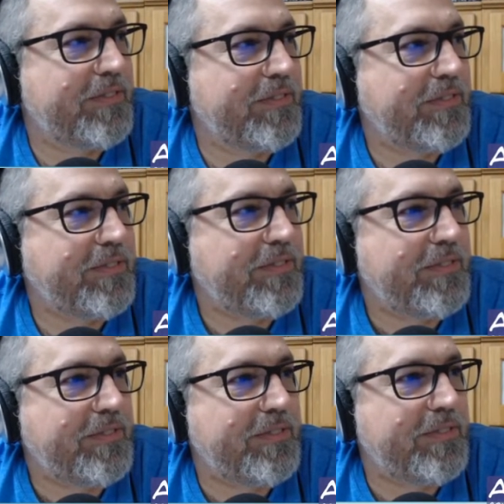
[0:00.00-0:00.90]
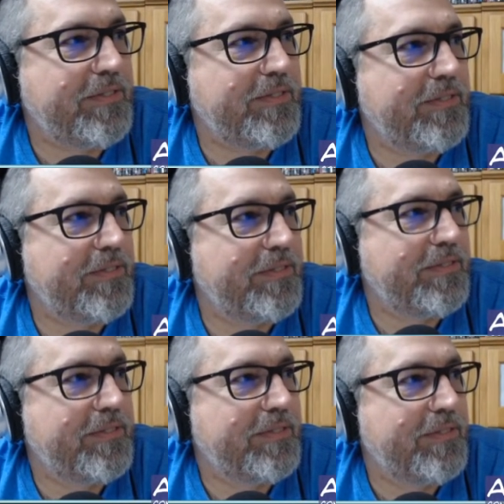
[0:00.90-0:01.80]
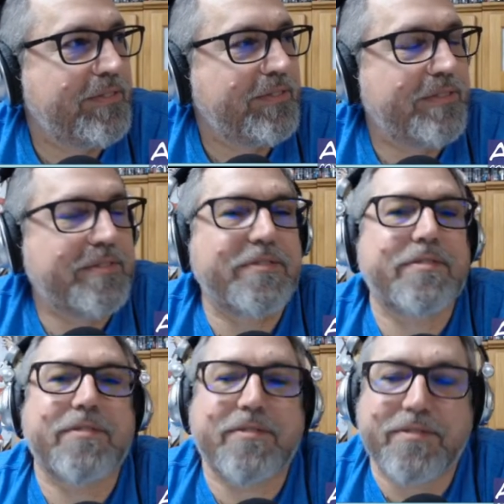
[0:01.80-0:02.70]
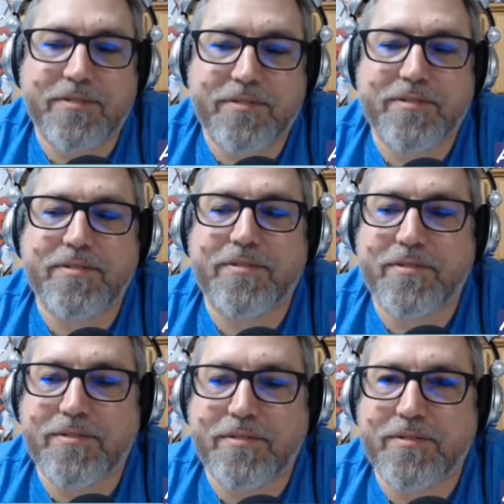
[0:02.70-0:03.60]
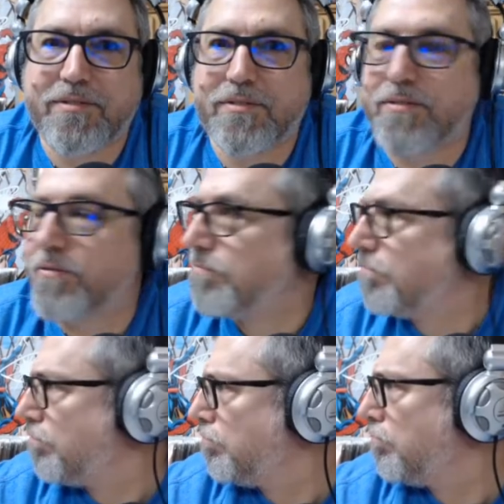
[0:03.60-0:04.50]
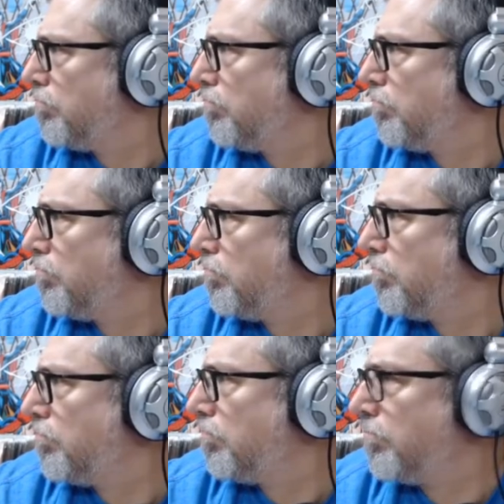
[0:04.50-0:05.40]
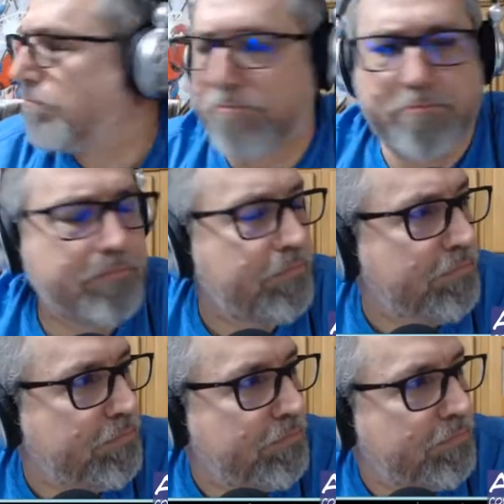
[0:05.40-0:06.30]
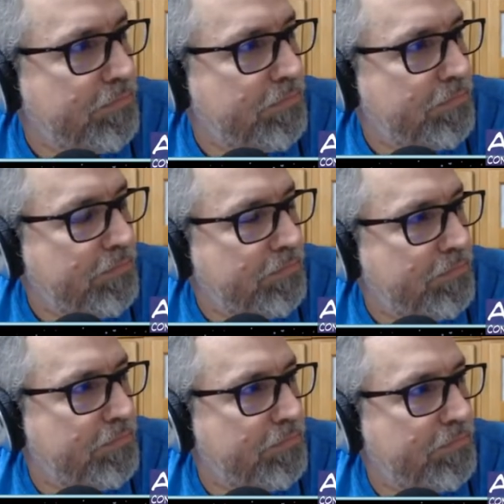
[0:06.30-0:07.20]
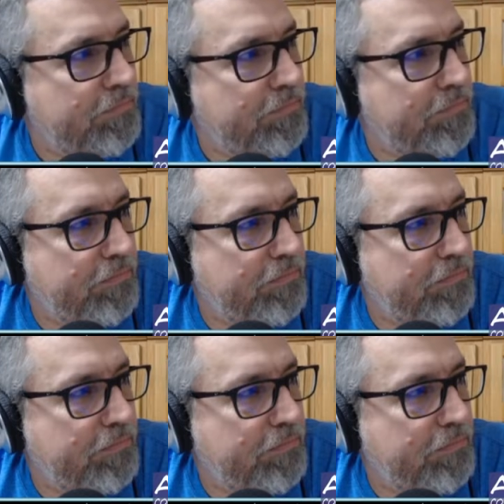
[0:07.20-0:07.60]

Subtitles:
(silent)